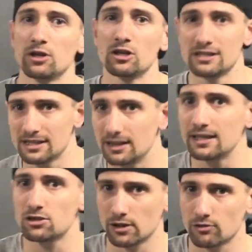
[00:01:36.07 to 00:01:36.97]
you're
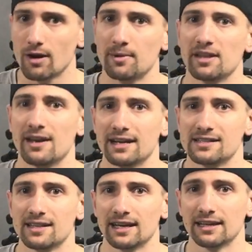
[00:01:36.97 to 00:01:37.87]
literally grabbing the
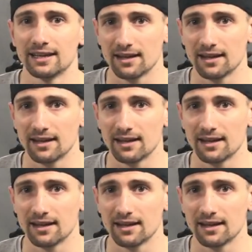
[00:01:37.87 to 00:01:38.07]
next thing,